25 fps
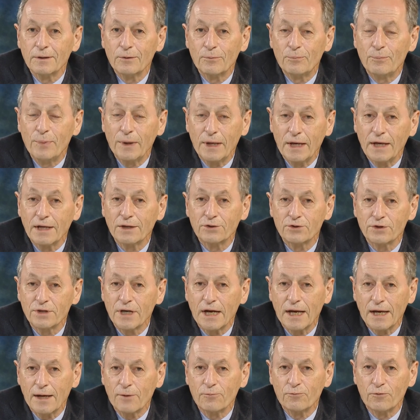being
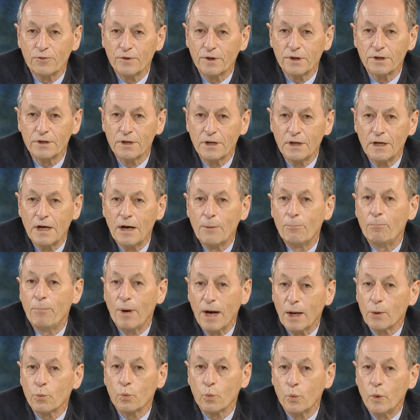triumphant.
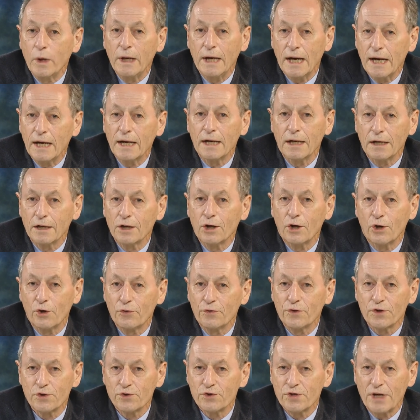But we are
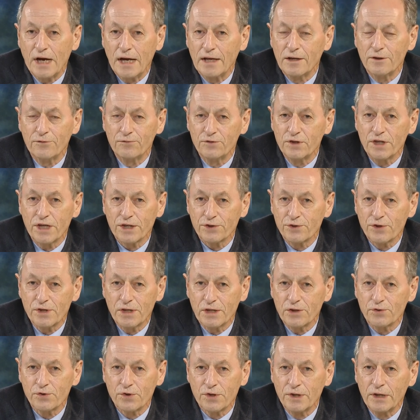on the side of
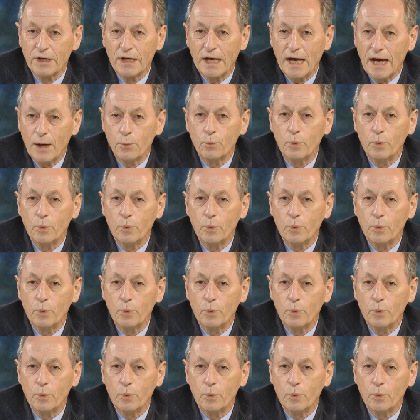justice, and